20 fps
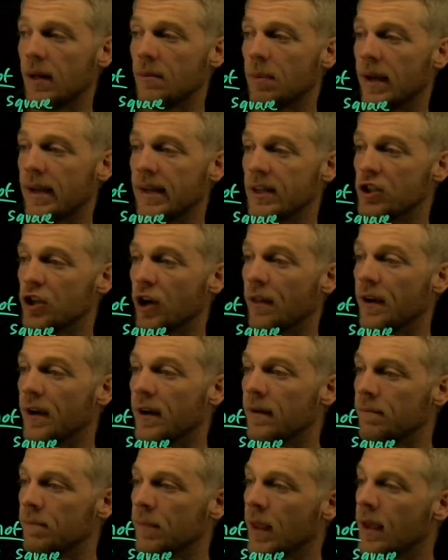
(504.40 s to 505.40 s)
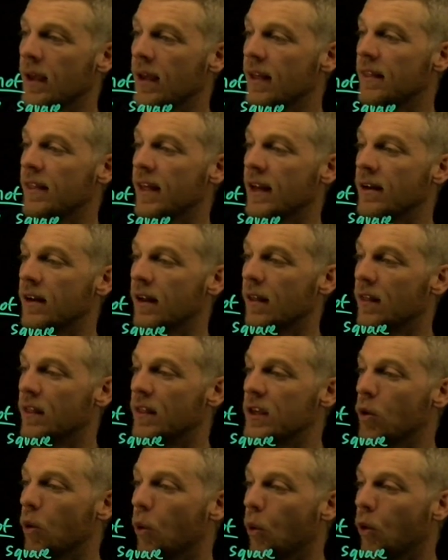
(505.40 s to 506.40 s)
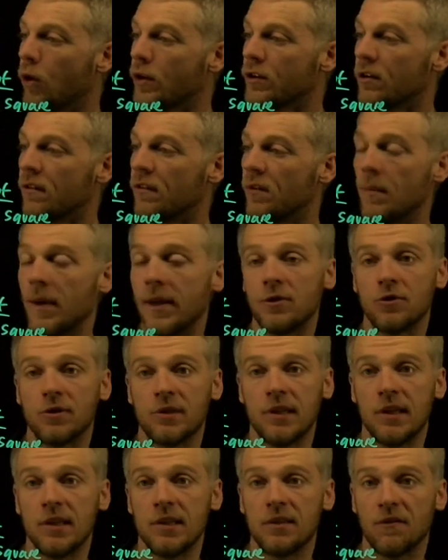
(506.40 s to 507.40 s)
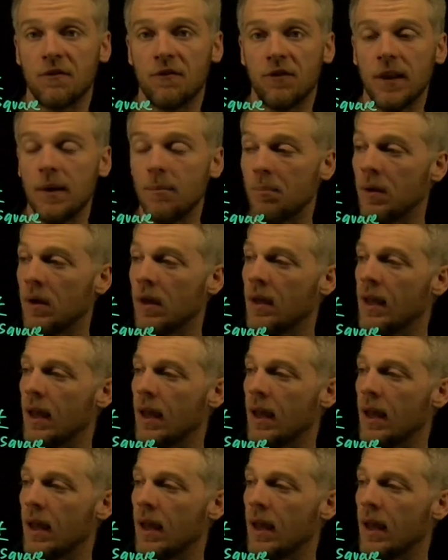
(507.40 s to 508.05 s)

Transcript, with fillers: by each other, then the order of the matrices flip